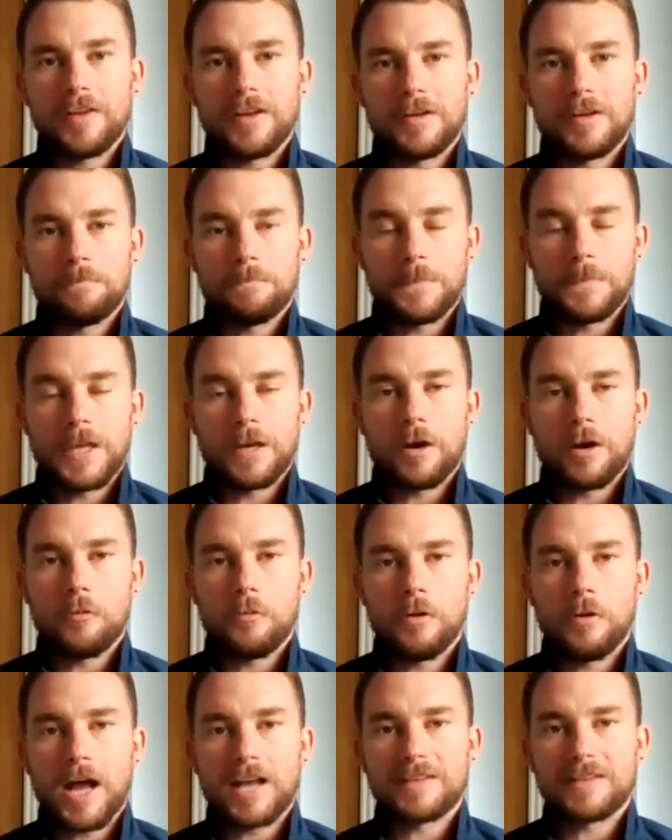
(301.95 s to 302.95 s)
And, you
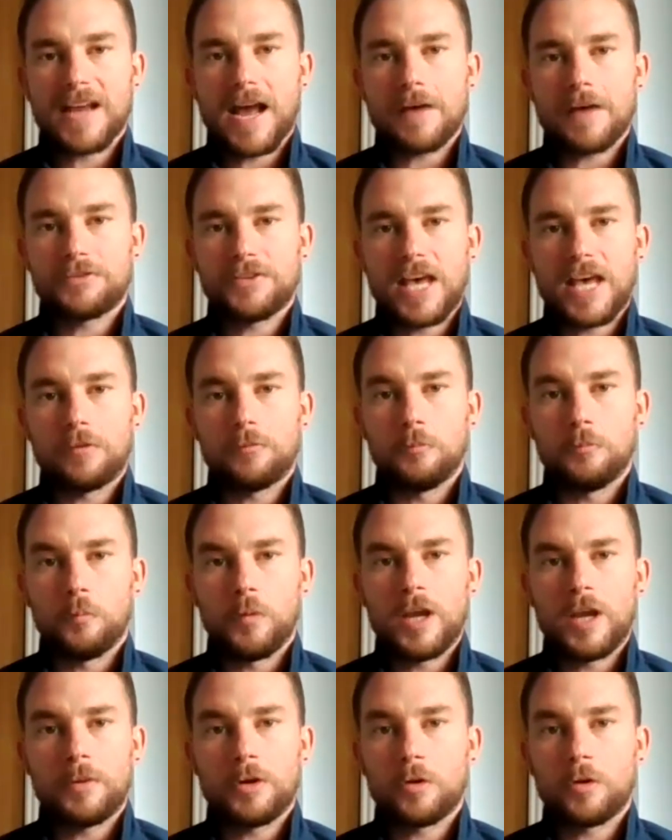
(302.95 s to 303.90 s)
know, as Gav said, we'd be